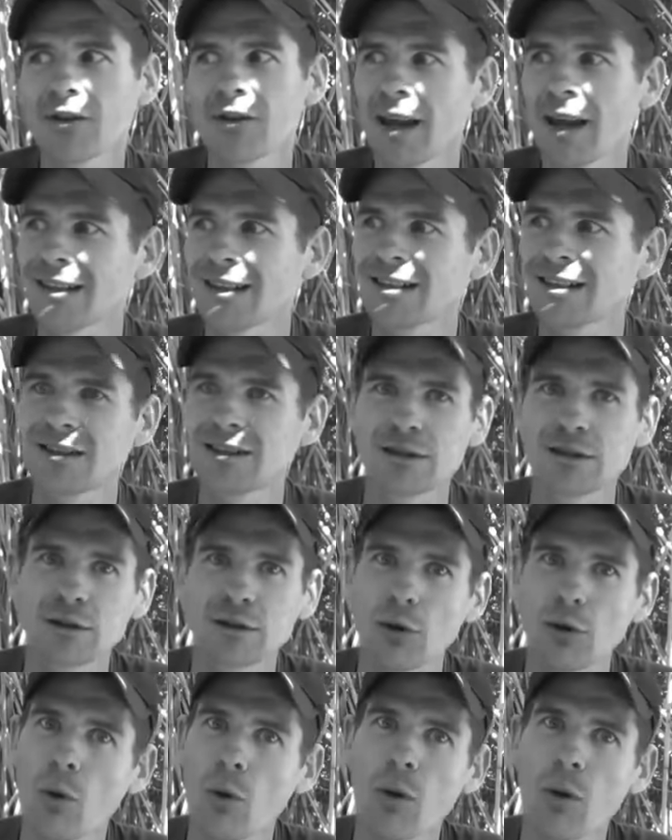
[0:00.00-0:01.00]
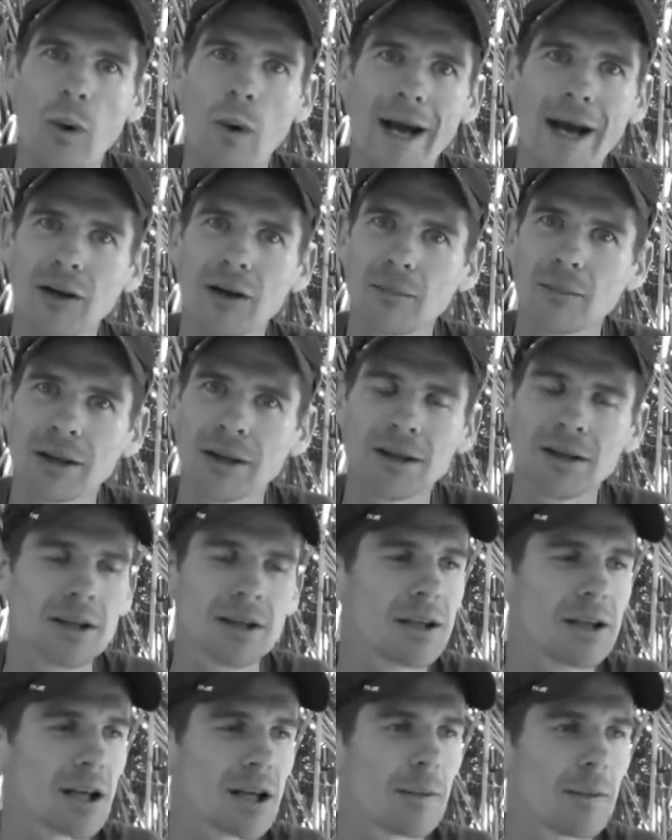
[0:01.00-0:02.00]
they just store the weight on me." And
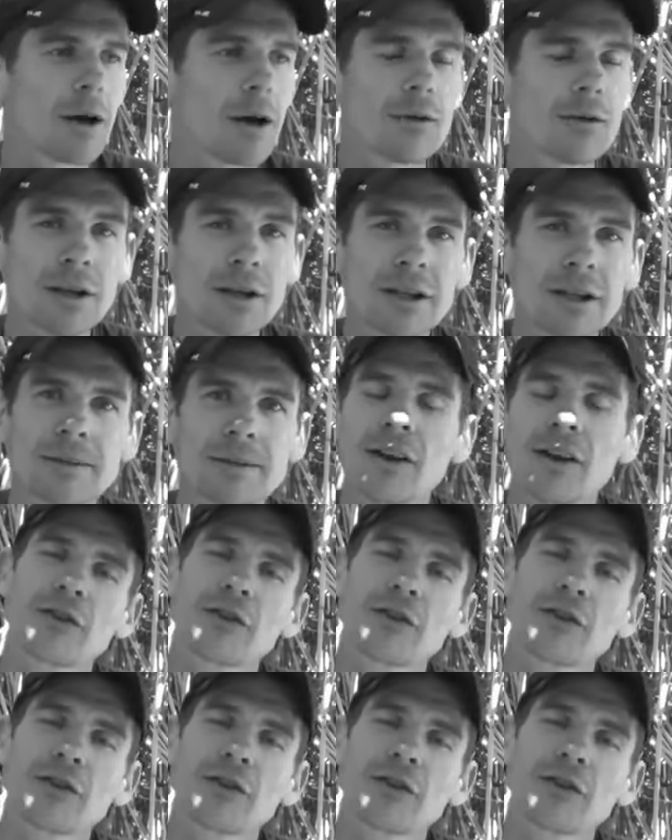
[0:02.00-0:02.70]
I'm like, "Really?"